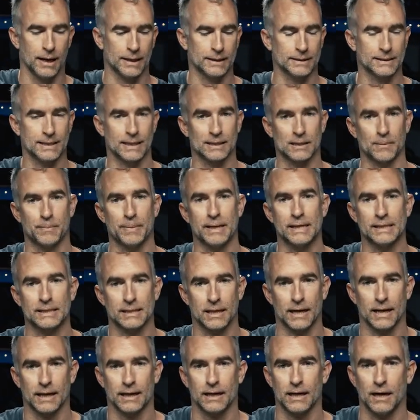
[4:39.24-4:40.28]
I can take the piece
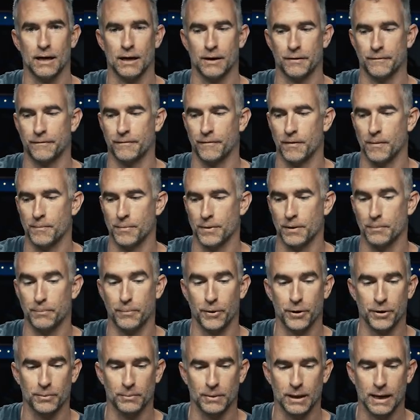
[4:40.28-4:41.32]
that I cut from the
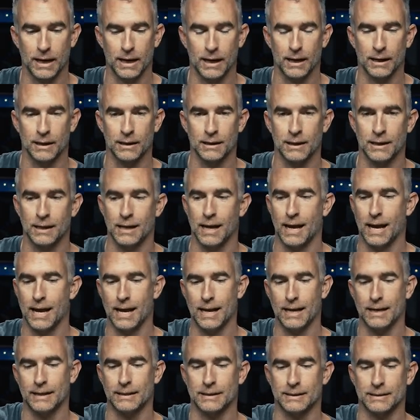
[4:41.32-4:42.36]
bottom layer
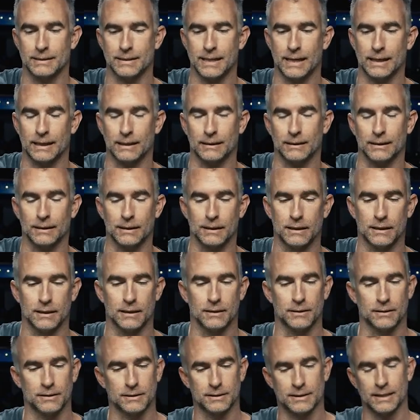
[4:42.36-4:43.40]
and take a,
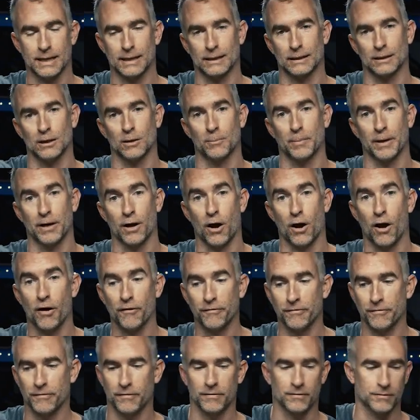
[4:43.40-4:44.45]
uh, take a little bit
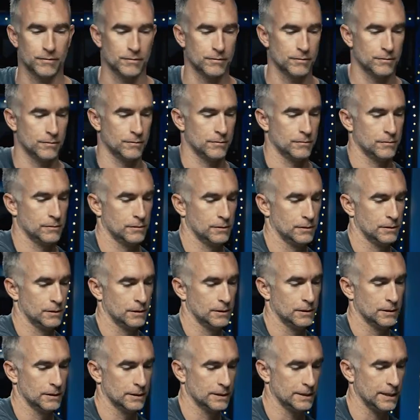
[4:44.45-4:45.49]
off,
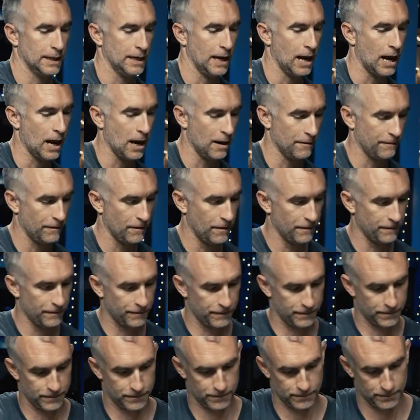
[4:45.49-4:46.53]
say half
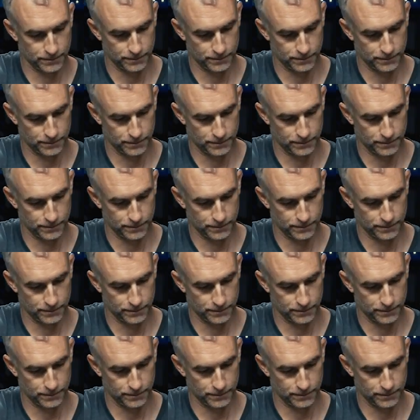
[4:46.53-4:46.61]
off.